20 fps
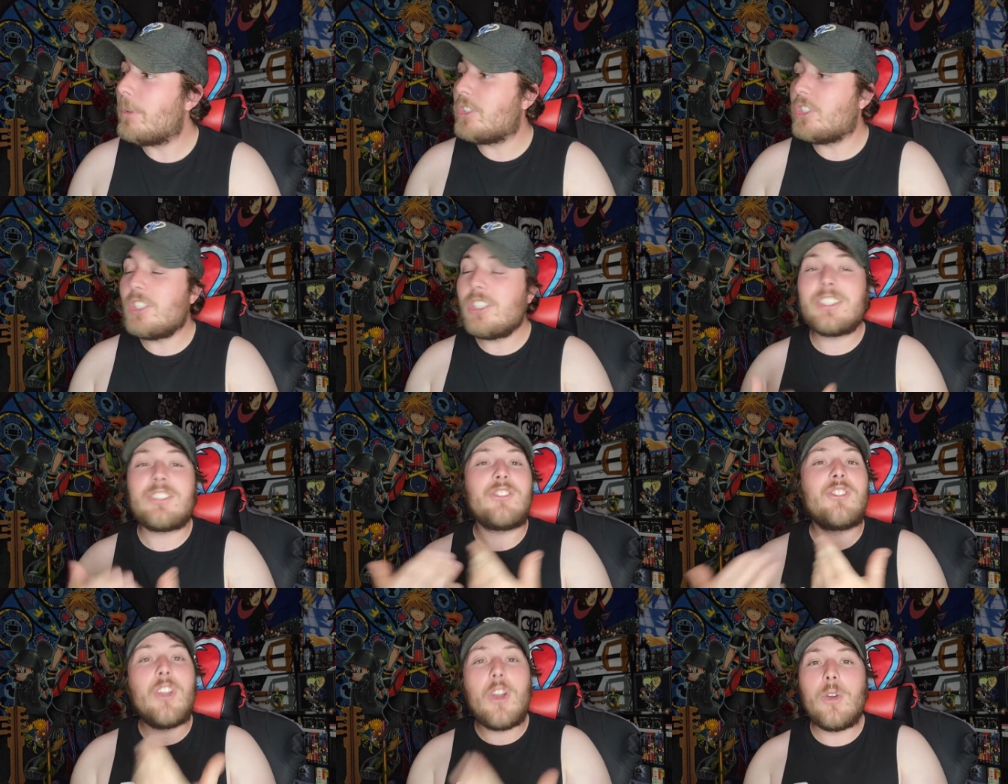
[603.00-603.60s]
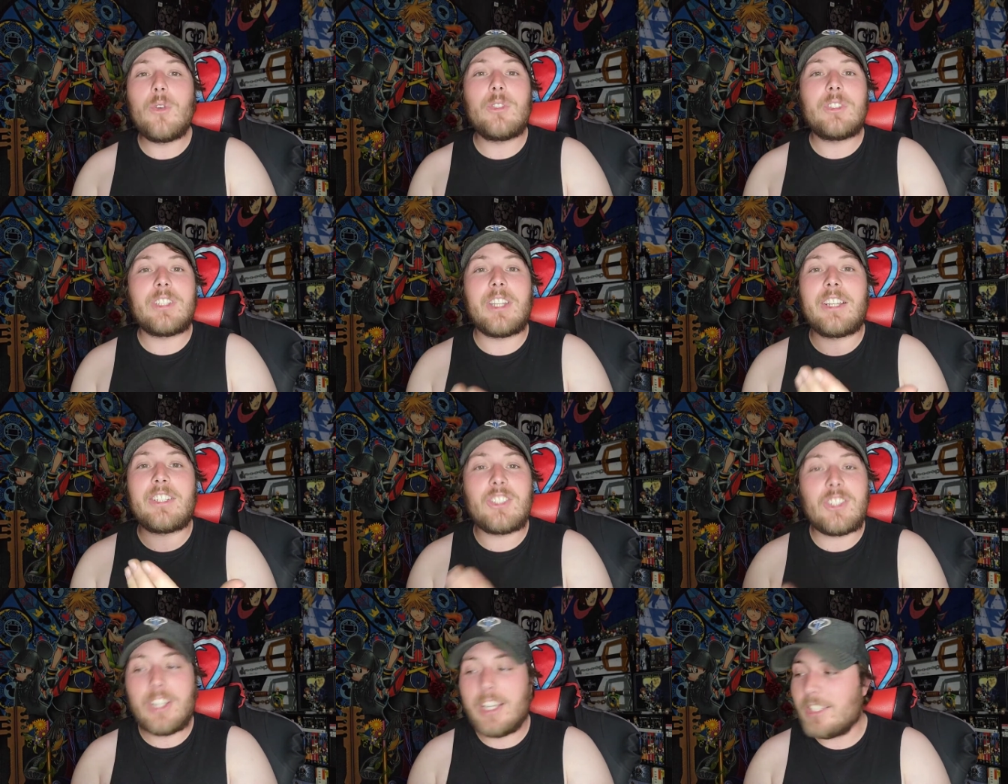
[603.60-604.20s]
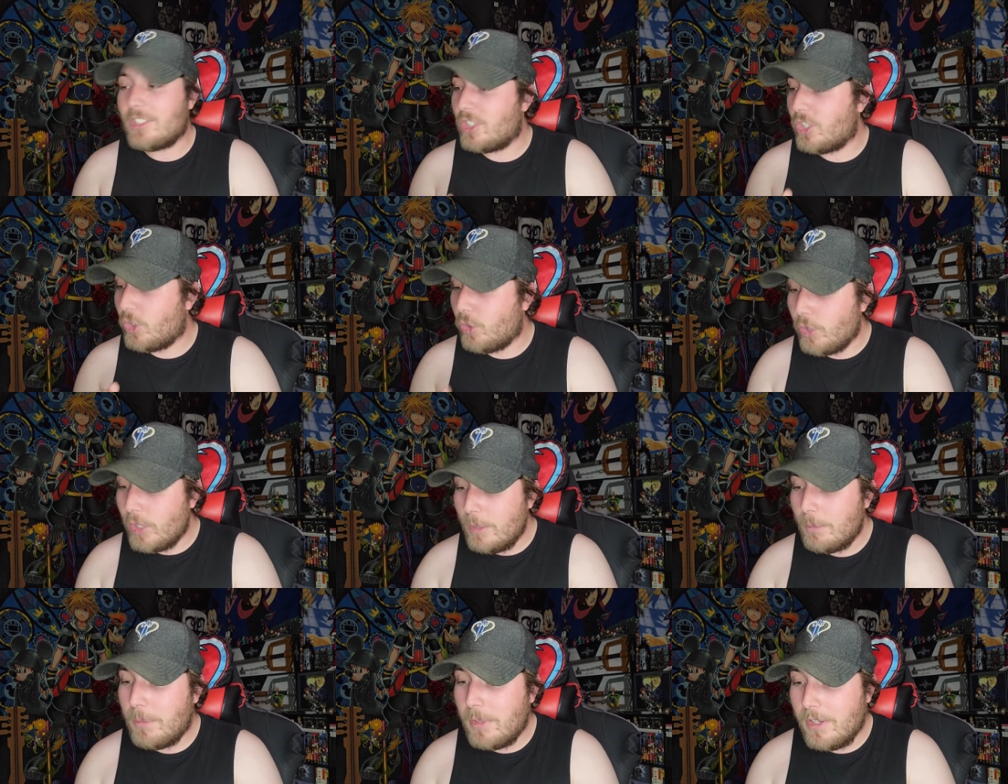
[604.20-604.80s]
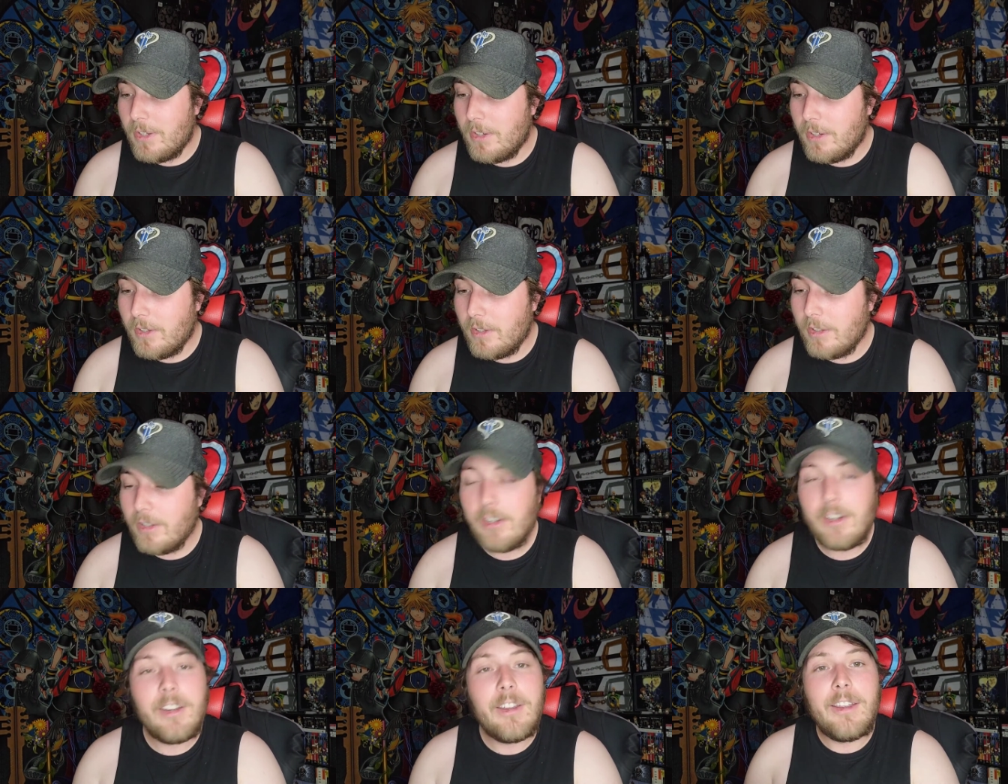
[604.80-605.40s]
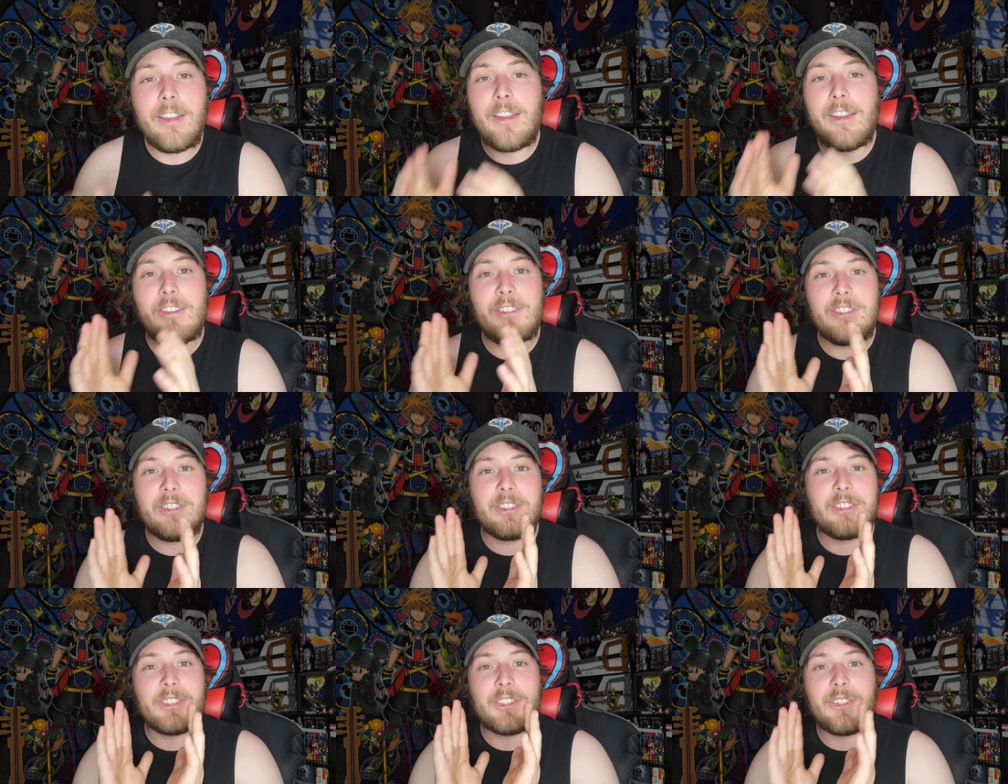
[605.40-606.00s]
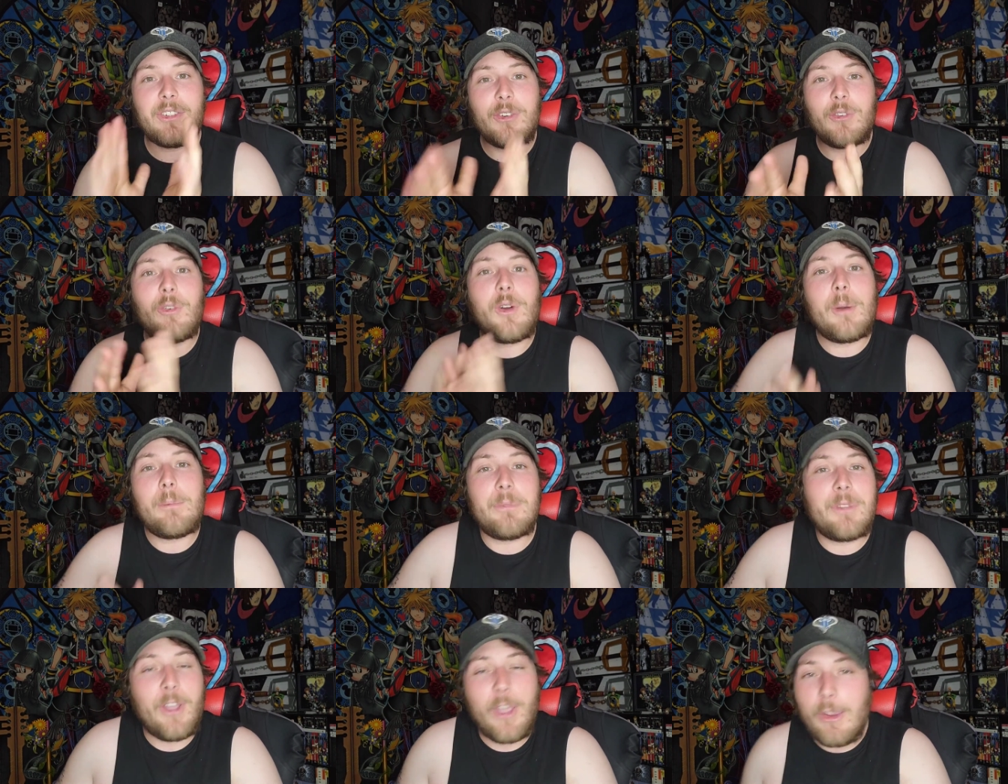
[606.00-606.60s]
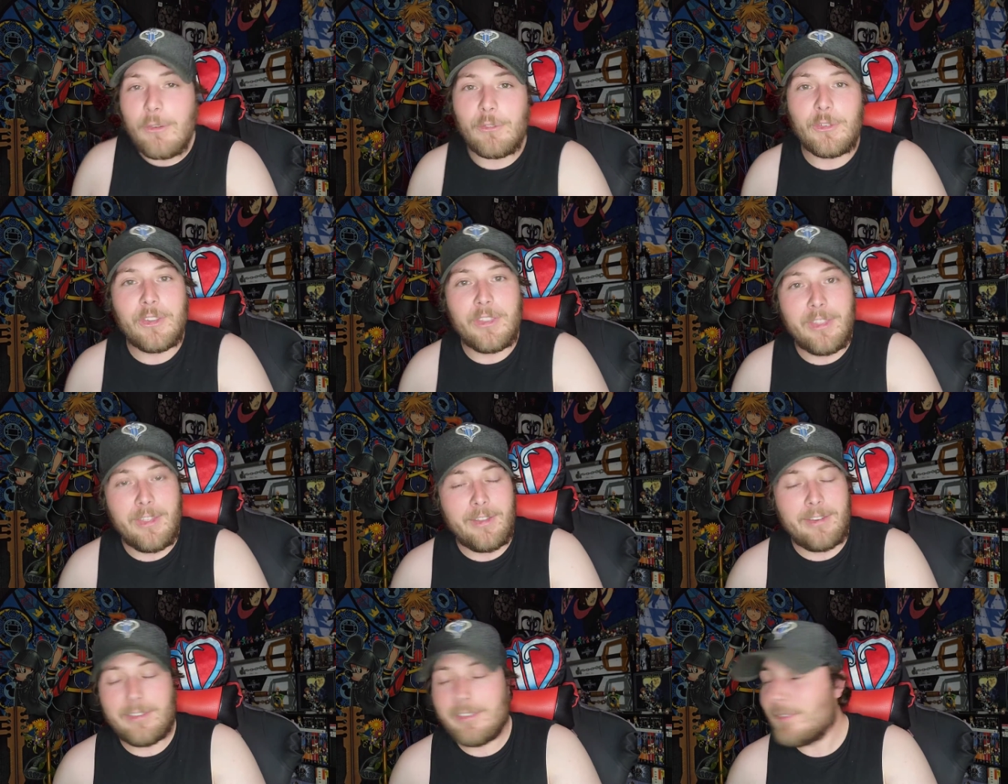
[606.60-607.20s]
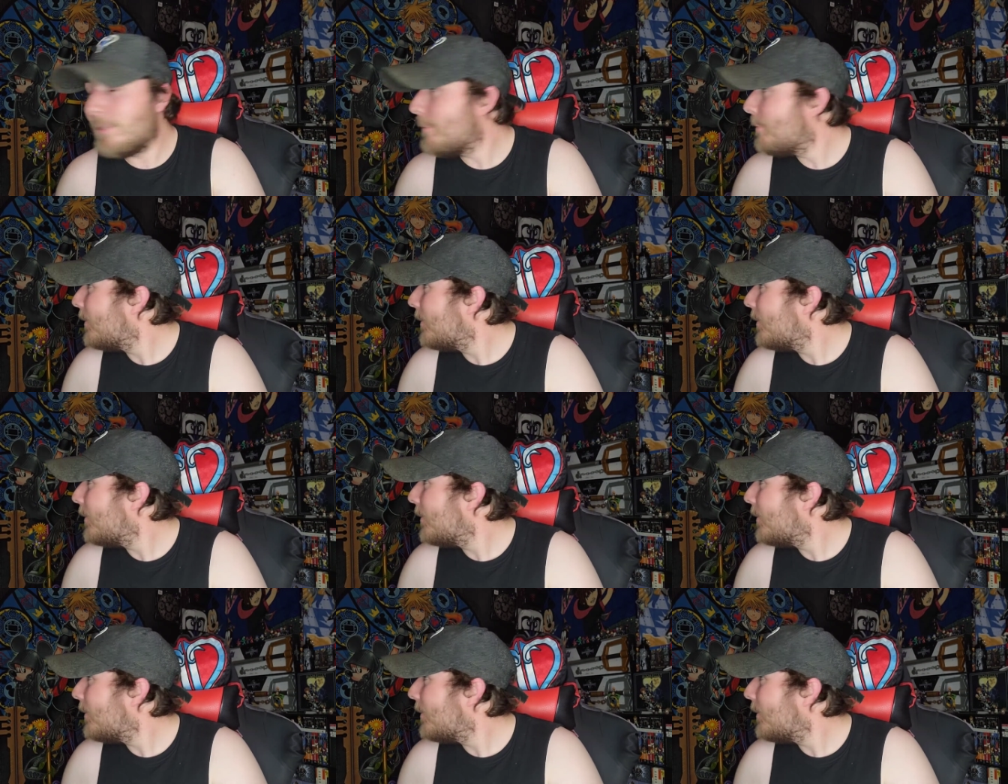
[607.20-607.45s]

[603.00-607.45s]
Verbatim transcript: but she just knows that she has to creep in here and just corrupt everything.